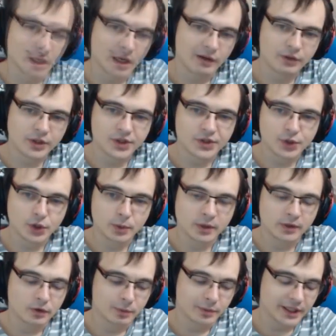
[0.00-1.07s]
I would
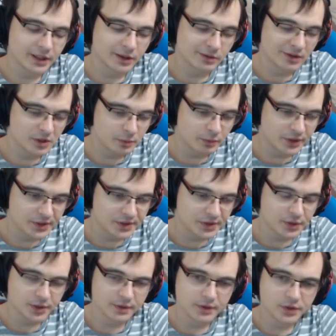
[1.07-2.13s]
assume if you're playing Quest Priest,
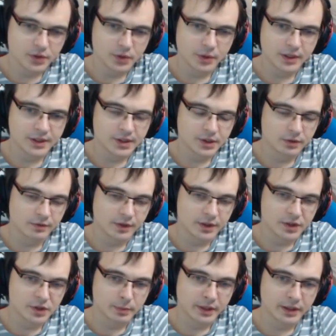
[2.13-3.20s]
it's not even so easy to
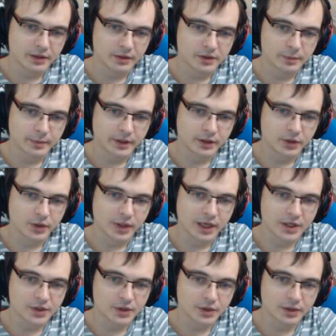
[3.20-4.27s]
find a spell to
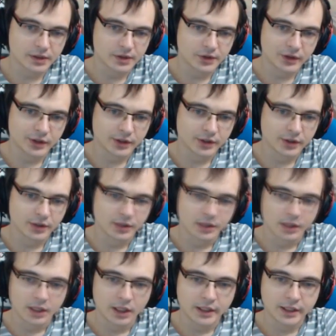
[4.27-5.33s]
cast on the Zerg.
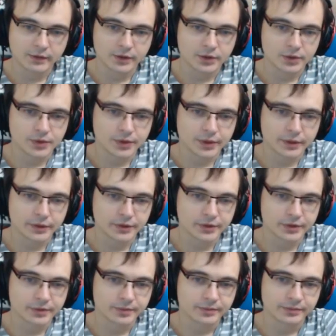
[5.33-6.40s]
I'll give it 2
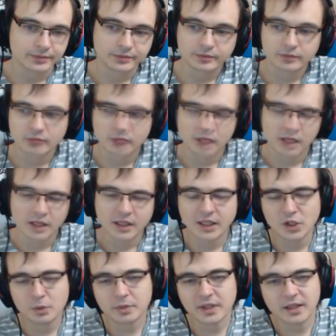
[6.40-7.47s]
stars.
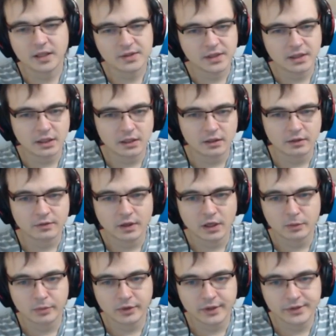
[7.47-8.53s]
Can you play this in Inner
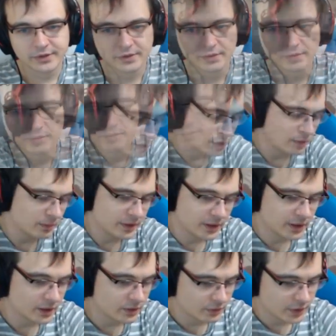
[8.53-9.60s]
Fire Priest? Probably
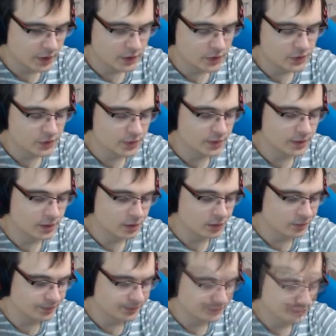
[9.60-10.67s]
not, right? It's too
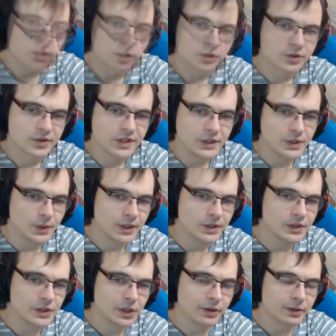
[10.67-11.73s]
slow. Turn 6 you
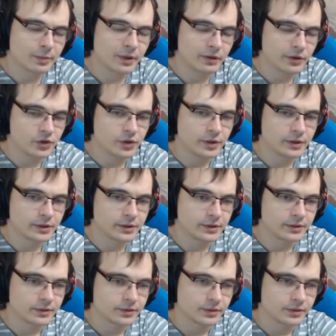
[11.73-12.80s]
can Zerg Power
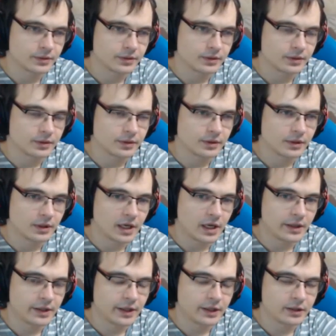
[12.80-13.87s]
Shield,
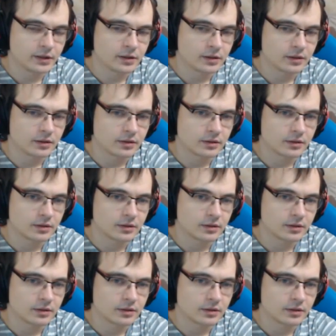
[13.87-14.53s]
and then